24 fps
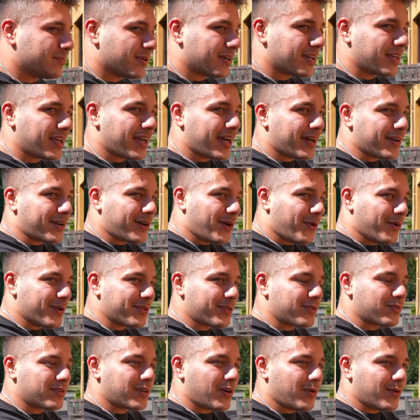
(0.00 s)
But yeah, going
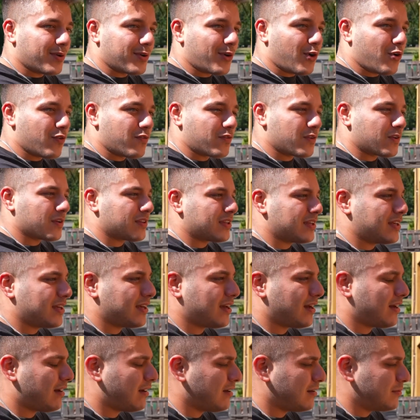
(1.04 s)
over
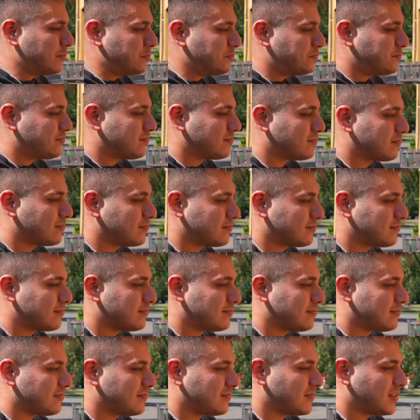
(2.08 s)

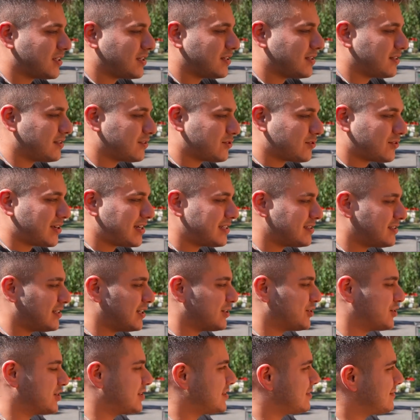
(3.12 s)
the
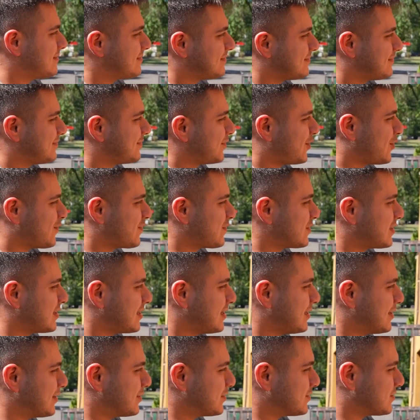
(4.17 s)
transition over the
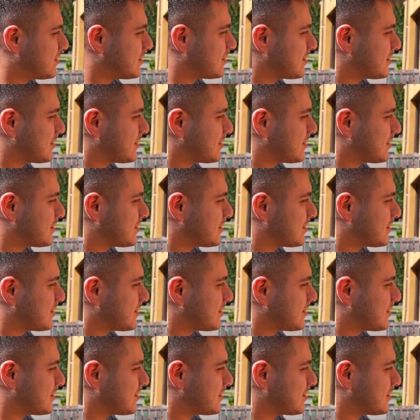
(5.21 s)
years.